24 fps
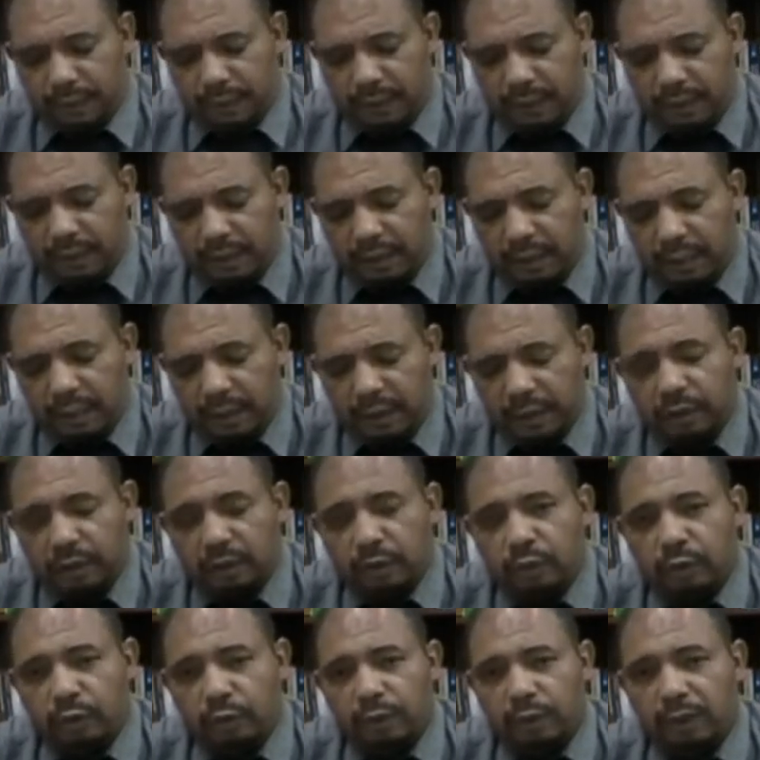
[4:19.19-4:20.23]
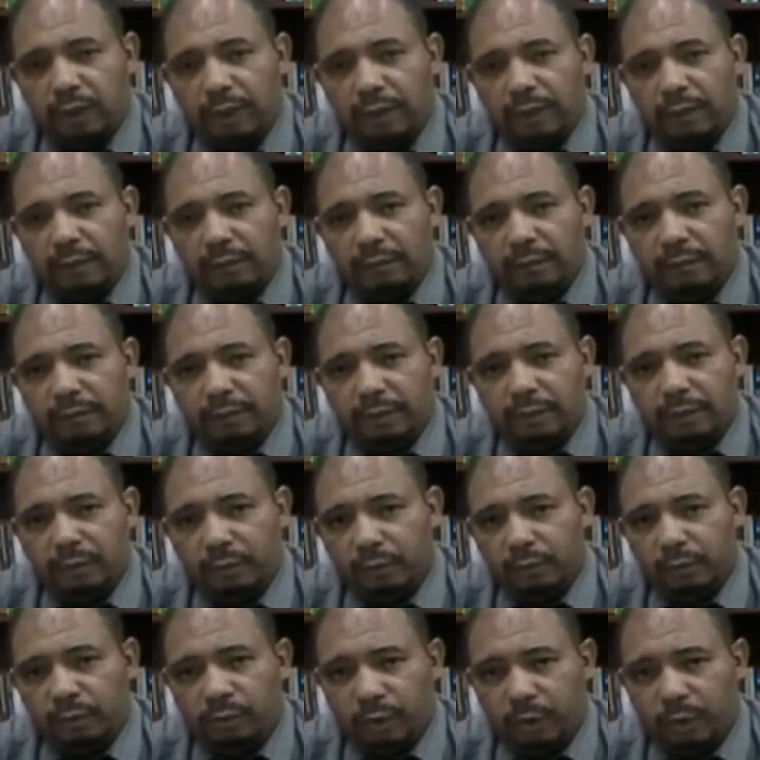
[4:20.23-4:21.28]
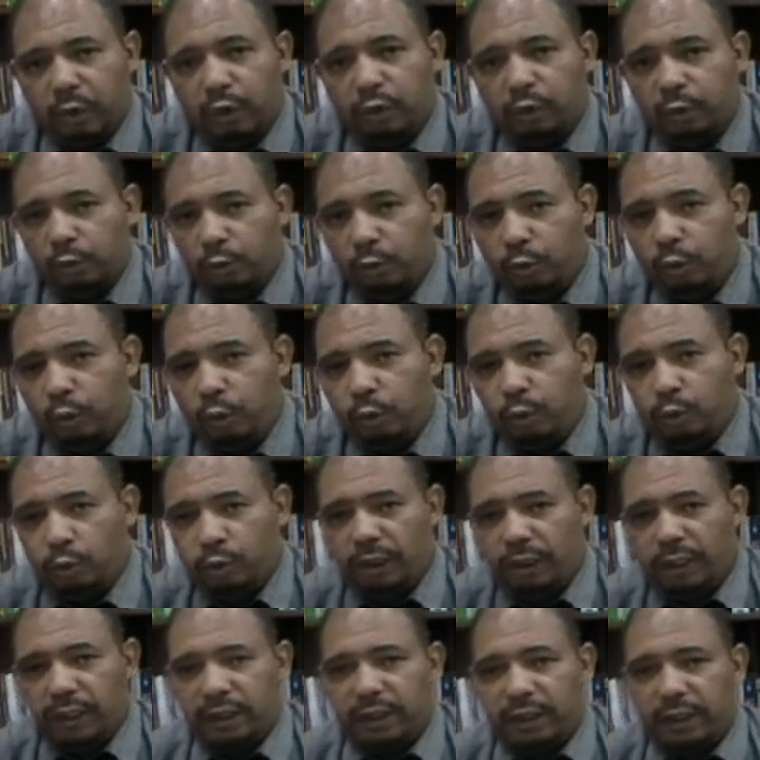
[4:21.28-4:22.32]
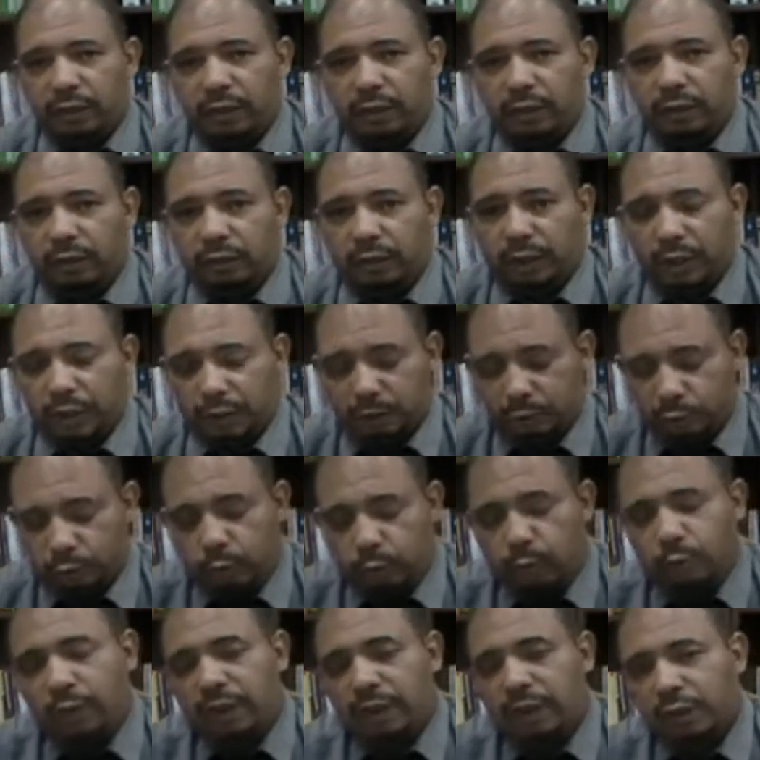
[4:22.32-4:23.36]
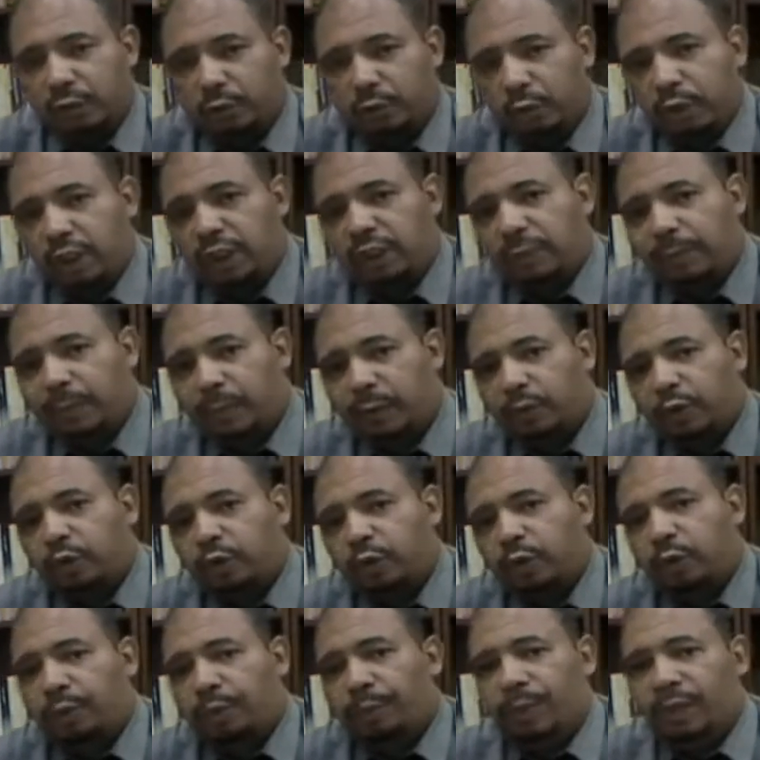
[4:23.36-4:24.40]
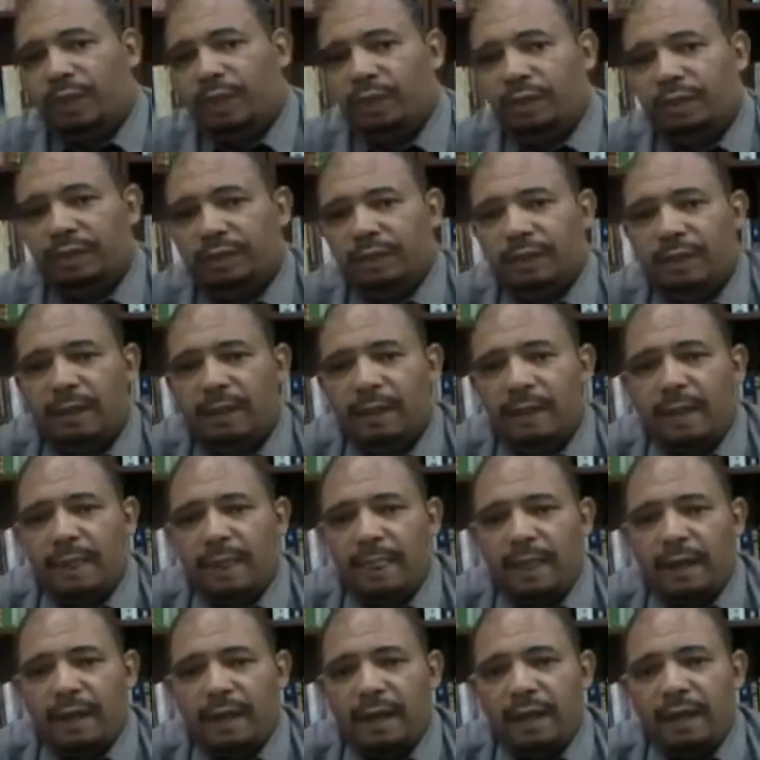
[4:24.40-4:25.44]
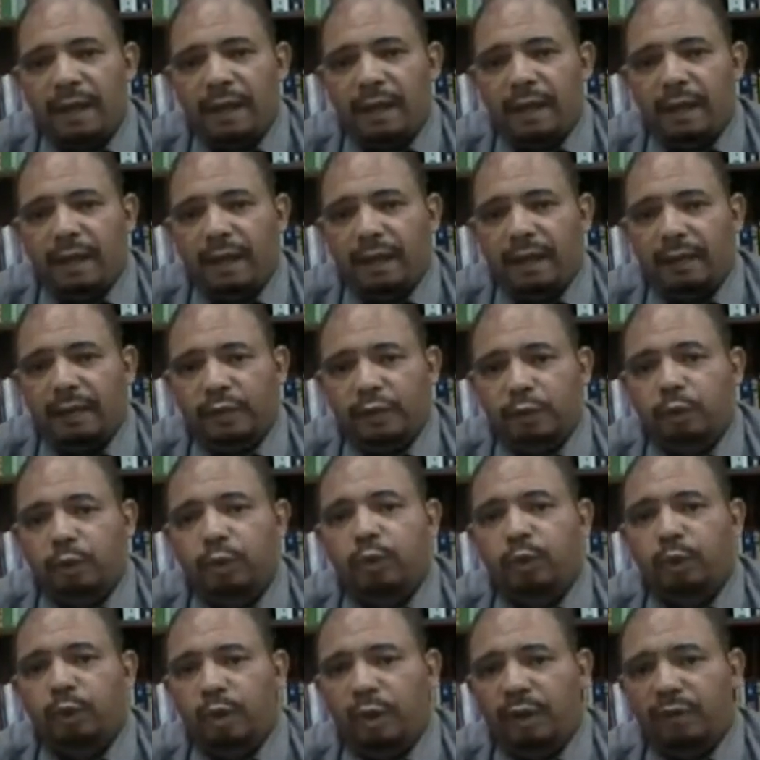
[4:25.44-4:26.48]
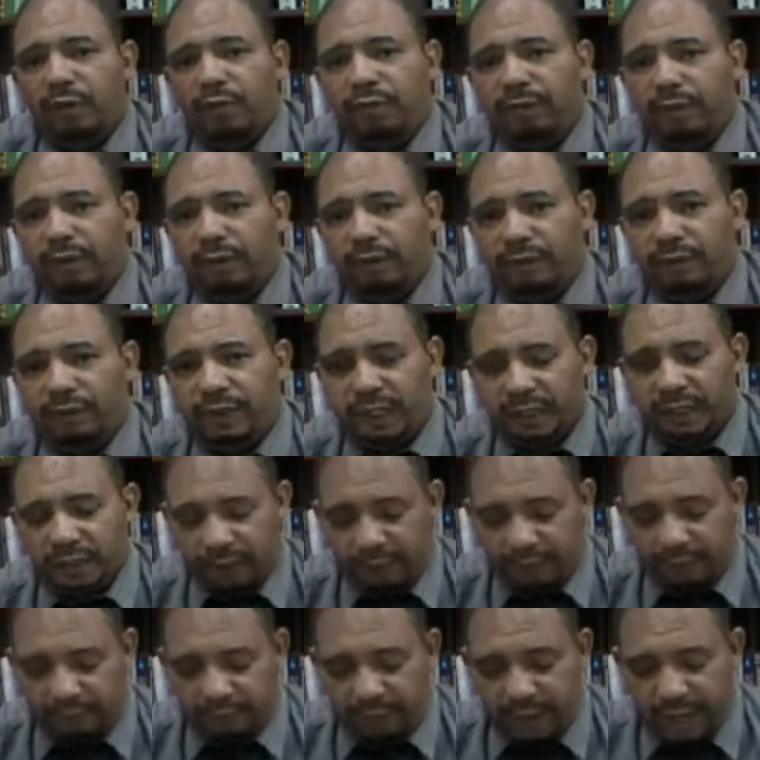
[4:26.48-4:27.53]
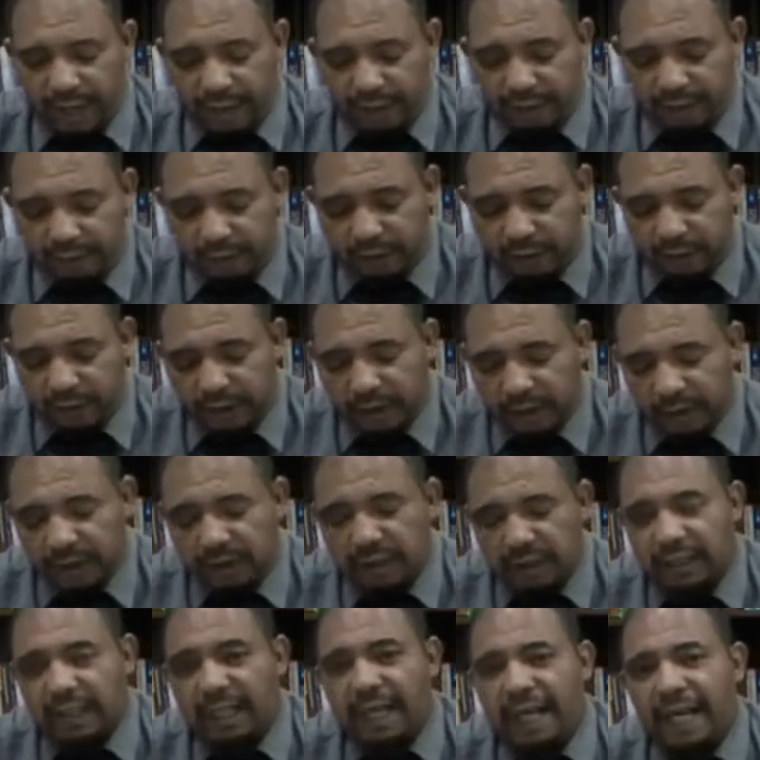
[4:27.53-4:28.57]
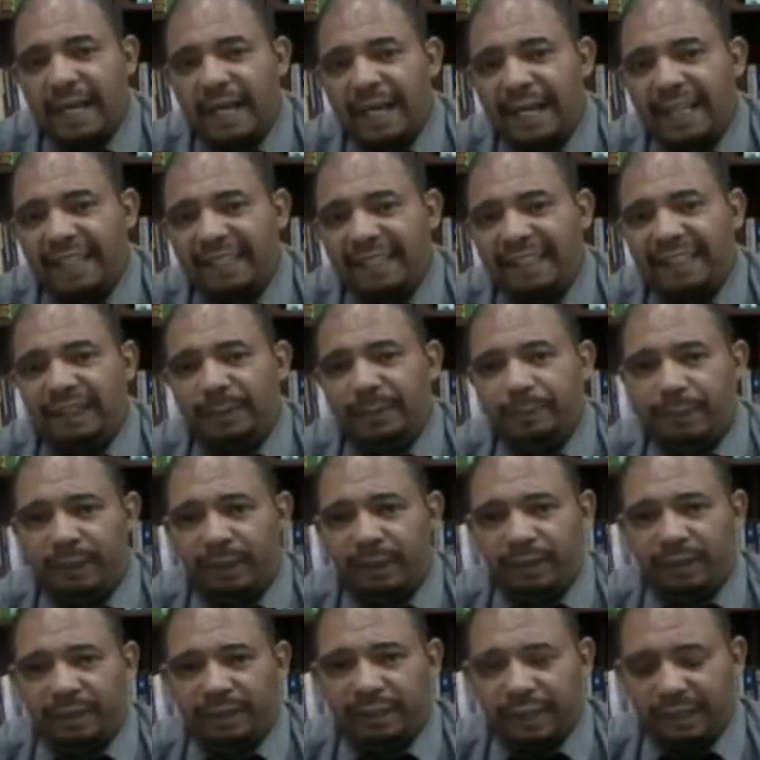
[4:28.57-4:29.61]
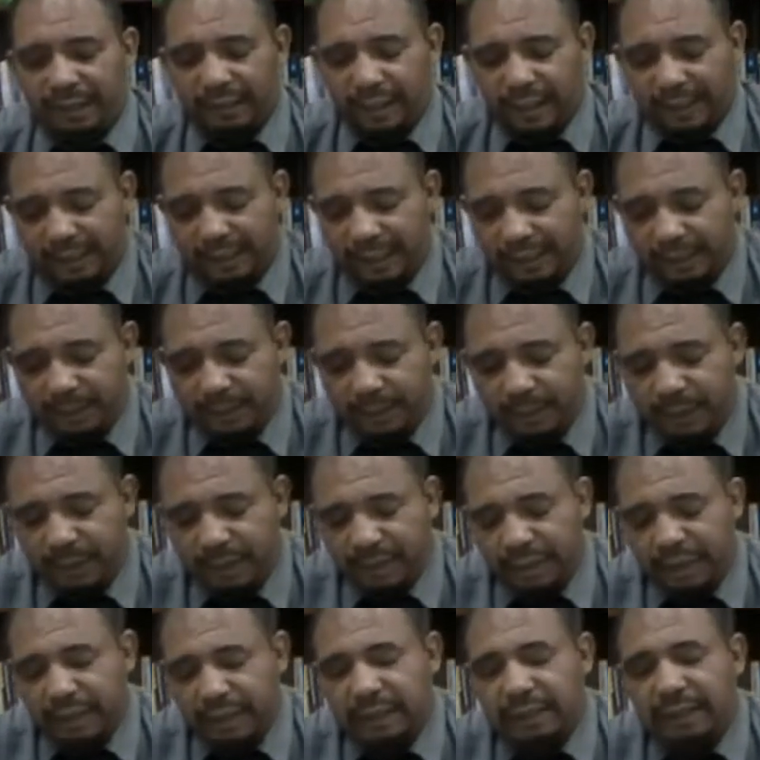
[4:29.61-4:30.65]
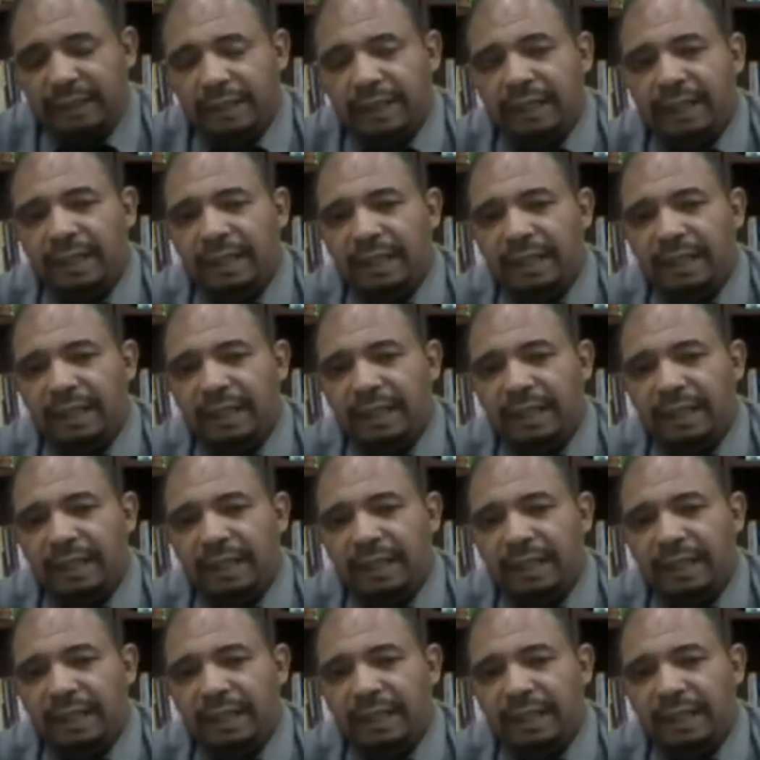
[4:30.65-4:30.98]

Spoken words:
section 2. We're going to go to section 2, which corresponds to part 2 of session 5, which is the read part. The read part here